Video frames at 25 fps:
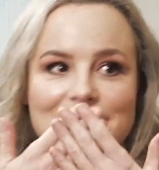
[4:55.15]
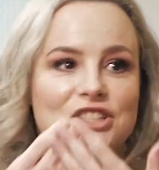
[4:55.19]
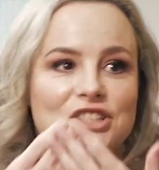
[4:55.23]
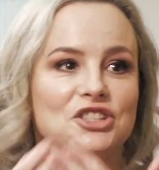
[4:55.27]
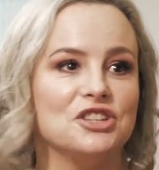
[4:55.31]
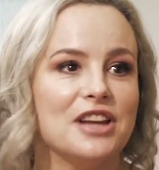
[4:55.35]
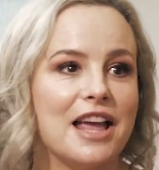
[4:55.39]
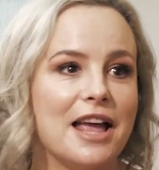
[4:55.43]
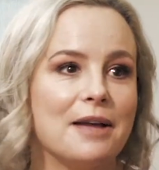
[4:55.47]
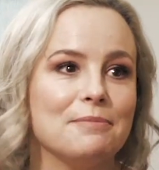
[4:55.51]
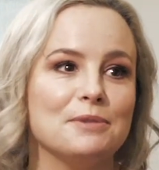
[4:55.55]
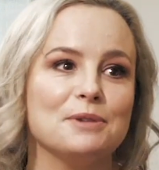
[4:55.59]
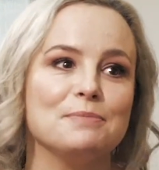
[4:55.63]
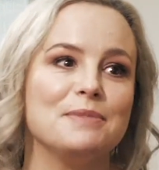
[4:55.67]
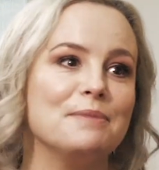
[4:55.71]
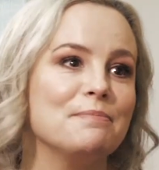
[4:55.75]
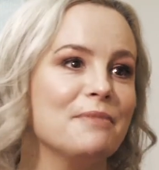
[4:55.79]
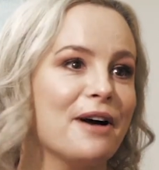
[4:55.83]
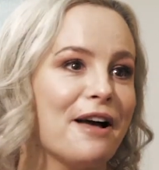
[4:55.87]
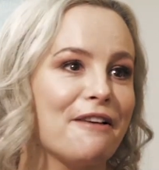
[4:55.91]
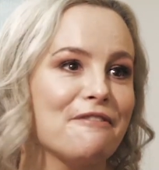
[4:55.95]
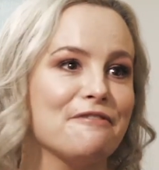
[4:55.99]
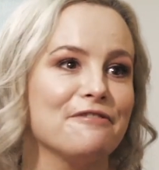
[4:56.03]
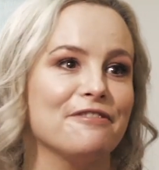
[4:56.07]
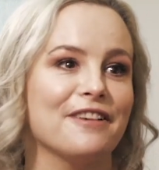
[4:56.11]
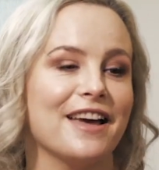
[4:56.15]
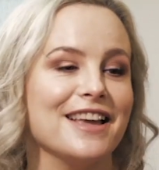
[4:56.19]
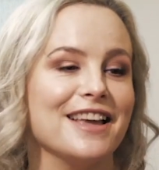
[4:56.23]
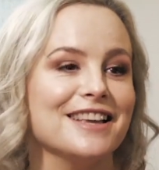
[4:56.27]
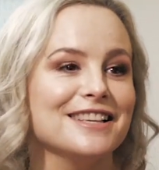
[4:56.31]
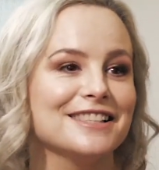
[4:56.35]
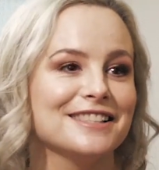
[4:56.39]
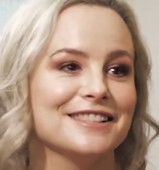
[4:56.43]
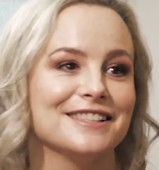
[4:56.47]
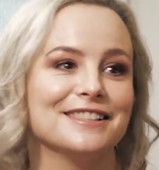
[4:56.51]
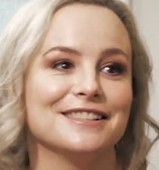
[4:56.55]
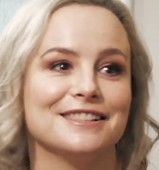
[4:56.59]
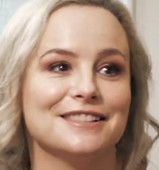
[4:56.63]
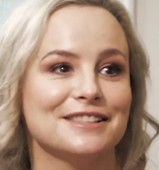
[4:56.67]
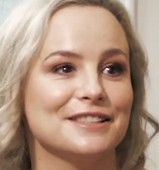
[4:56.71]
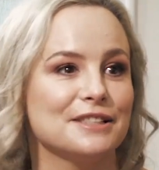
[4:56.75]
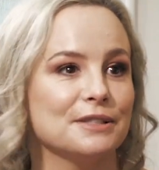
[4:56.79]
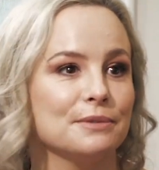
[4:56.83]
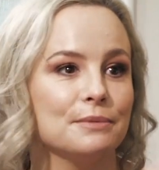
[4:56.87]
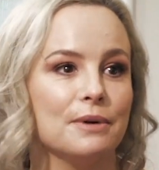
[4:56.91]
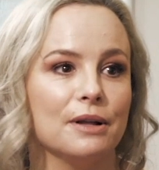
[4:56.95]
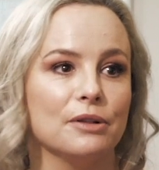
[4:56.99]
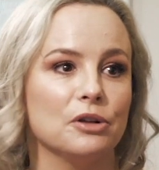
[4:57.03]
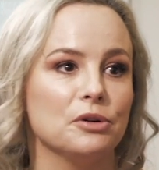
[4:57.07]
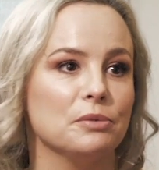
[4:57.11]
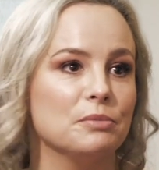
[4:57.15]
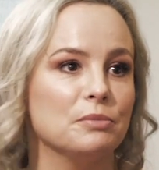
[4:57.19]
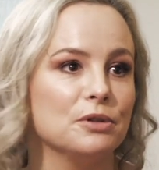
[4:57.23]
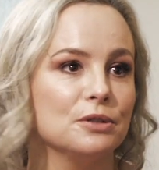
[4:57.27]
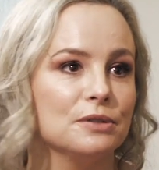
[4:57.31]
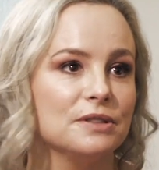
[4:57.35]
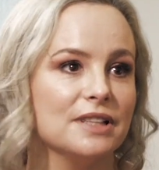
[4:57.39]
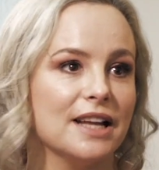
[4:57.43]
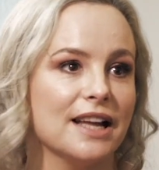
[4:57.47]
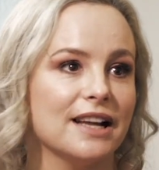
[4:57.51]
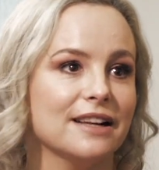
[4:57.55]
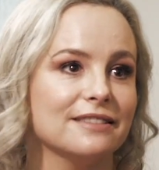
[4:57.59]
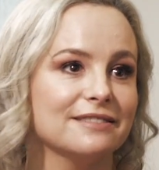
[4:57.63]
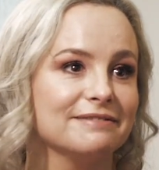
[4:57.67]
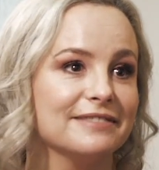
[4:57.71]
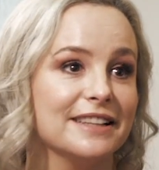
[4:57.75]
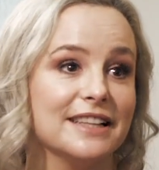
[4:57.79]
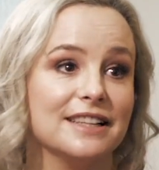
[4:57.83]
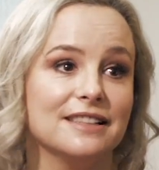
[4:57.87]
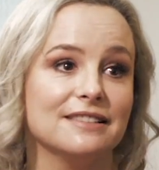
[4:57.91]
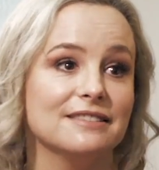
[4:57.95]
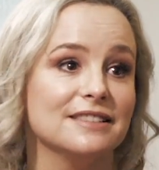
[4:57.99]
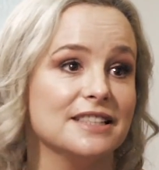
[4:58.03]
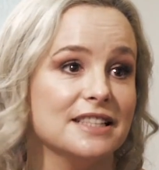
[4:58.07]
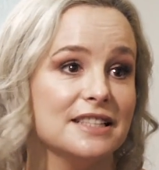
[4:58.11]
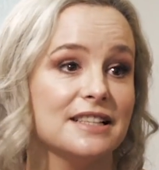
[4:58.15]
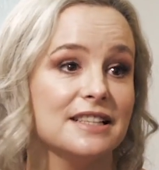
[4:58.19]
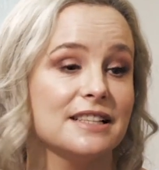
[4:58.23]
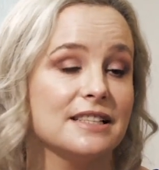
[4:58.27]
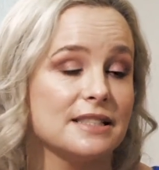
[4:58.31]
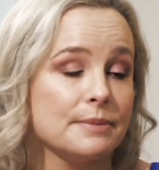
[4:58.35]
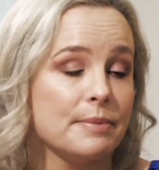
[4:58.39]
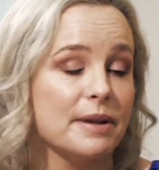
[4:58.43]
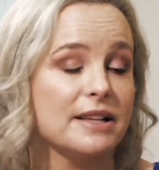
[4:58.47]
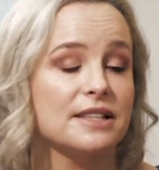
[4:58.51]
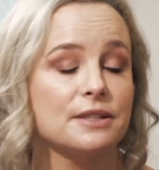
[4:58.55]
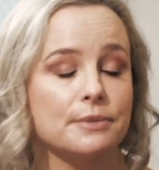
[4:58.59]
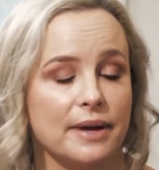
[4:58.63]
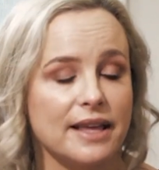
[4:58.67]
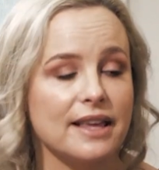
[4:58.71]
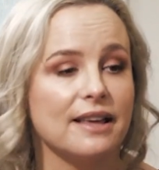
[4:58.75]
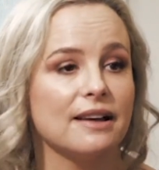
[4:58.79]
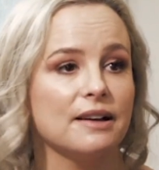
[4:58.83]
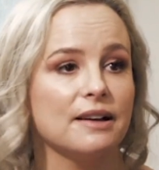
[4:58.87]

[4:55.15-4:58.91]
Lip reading: jammed them in my face and swallowed them all down and didn't expect to wake